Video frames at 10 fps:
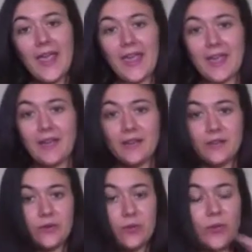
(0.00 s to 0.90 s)

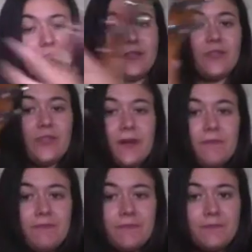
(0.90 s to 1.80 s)
And with their
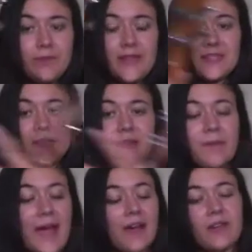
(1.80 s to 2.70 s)
thumb placed on the
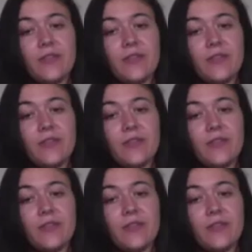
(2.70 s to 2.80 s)
back,